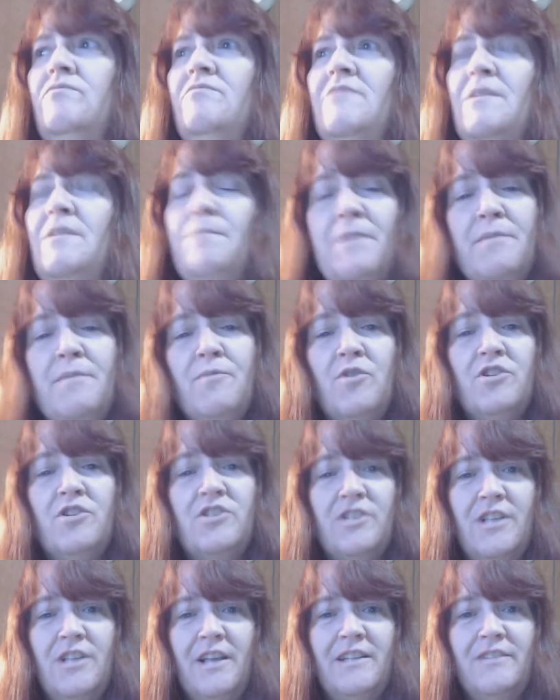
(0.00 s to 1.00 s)
be more
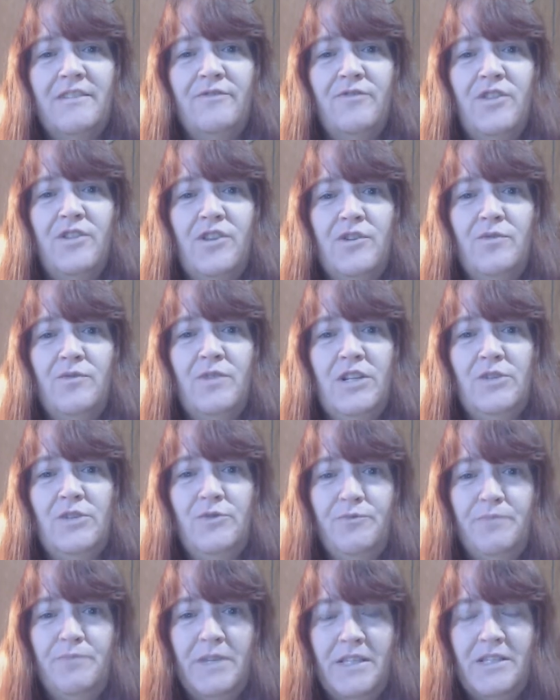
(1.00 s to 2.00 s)
selective with who we do
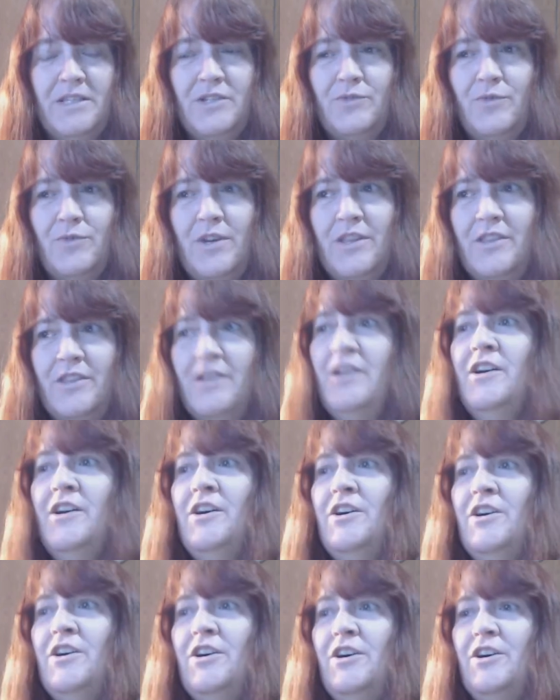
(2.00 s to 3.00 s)
business with.
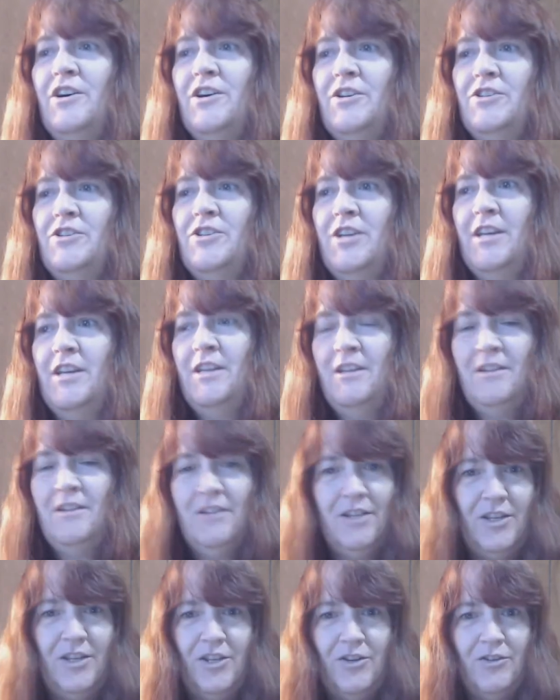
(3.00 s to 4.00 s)
RJ,
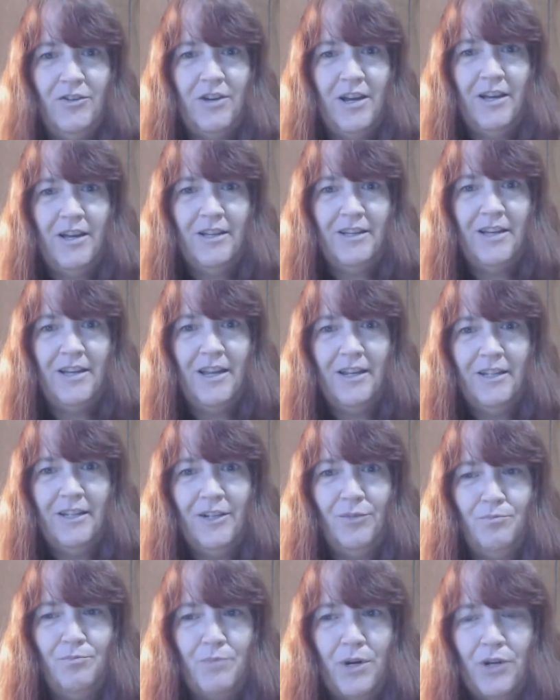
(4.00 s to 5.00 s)
you know, kind of got a
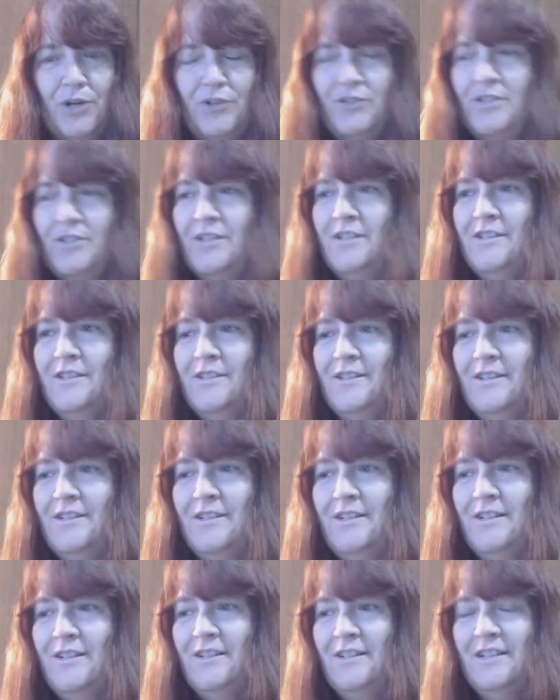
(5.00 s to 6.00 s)
little burnt.
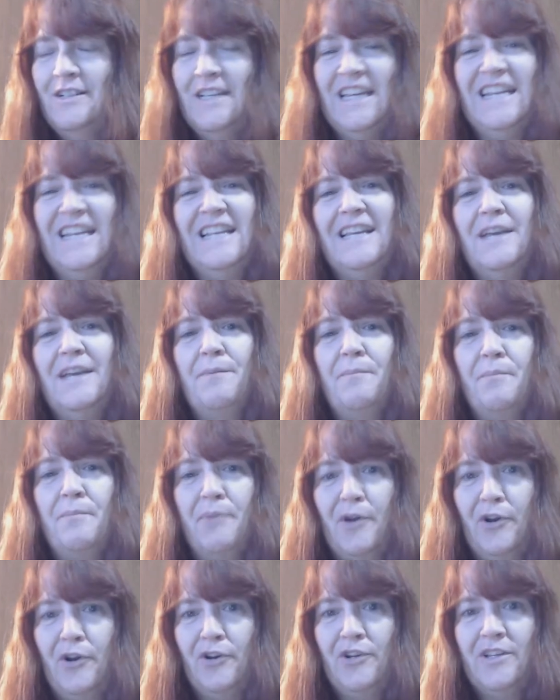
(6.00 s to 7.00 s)
He didn't get
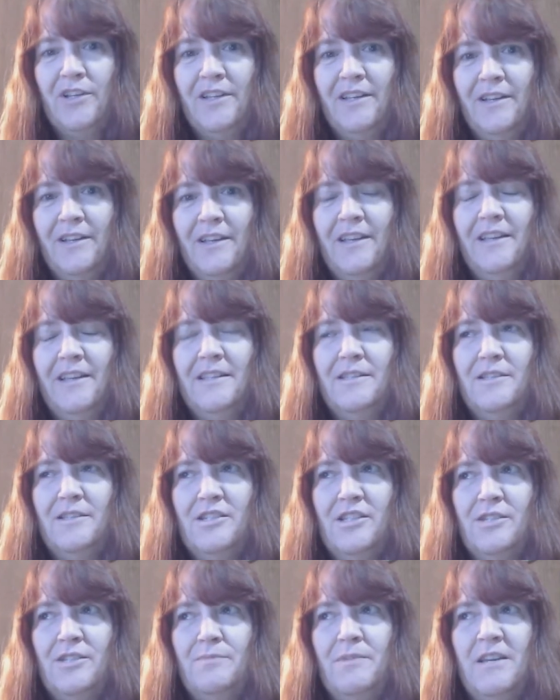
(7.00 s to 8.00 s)
burnt. It's
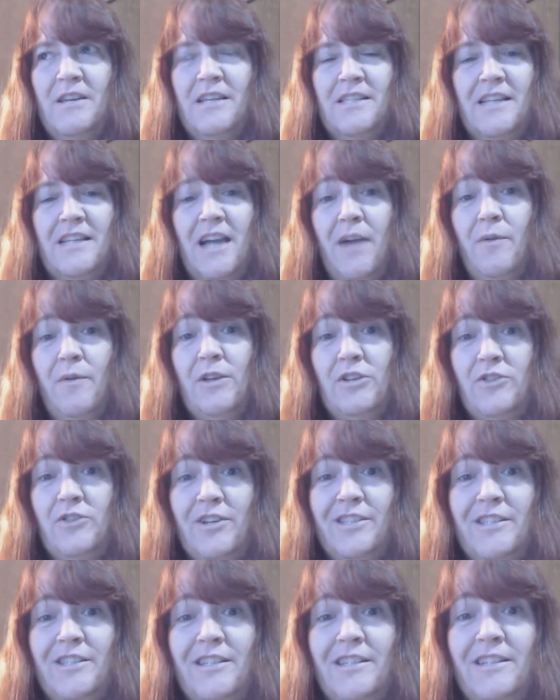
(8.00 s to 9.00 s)
just because a guy we
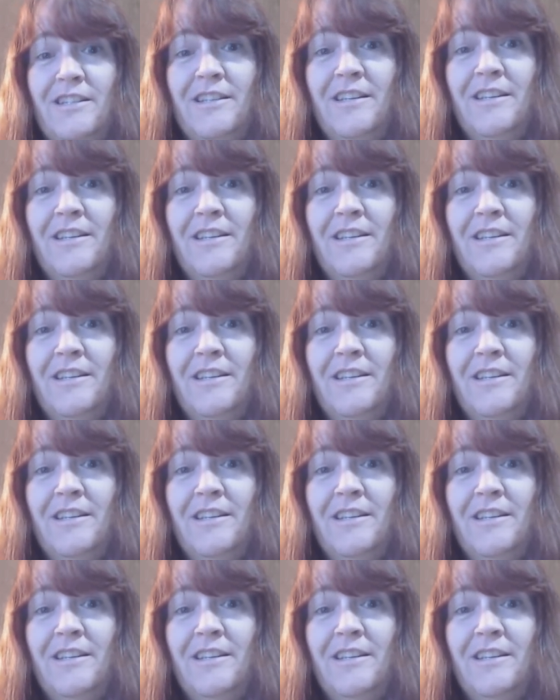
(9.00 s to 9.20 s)
trusted